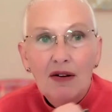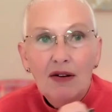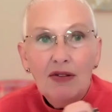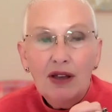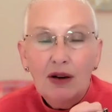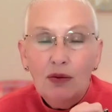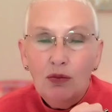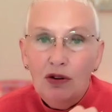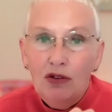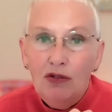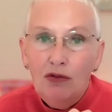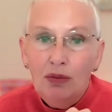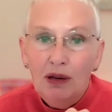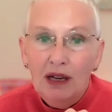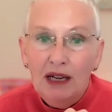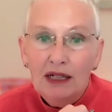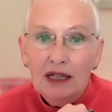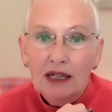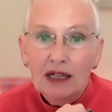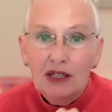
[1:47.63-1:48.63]
that we've
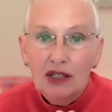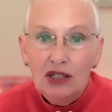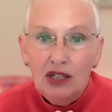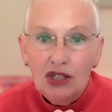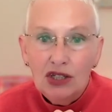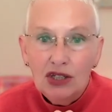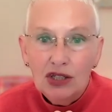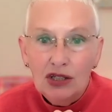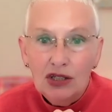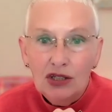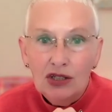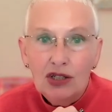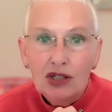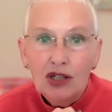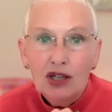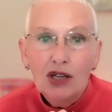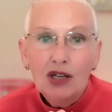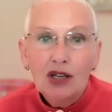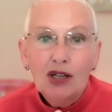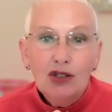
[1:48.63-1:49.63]
been conditioned
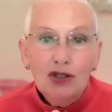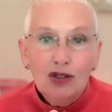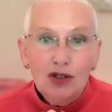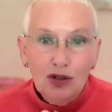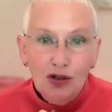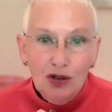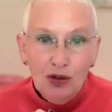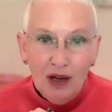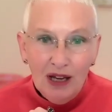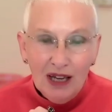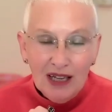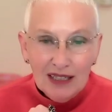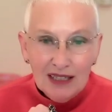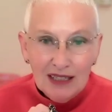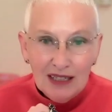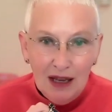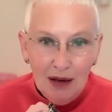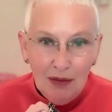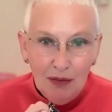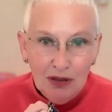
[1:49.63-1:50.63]
to
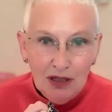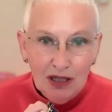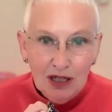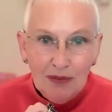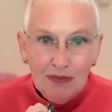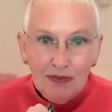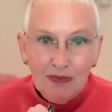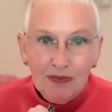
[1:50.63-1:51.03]
accept?